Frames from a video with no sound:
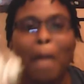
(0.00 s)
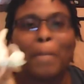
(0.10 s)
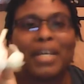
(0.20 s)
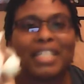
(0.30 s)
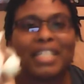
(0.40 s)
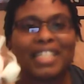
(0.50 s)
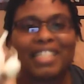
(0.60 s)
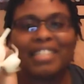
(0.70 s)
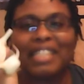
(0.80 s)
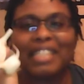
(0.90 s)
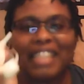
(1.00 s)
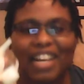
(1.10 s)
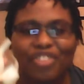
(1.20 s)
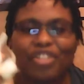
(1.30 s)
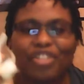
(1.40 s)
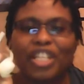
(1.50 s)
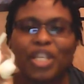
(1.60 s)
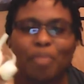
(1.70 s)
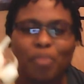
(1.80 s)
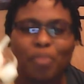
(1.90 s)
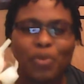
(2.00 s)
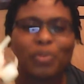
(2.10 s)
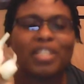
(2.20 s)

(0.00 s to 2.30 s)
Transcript: But this is natural immune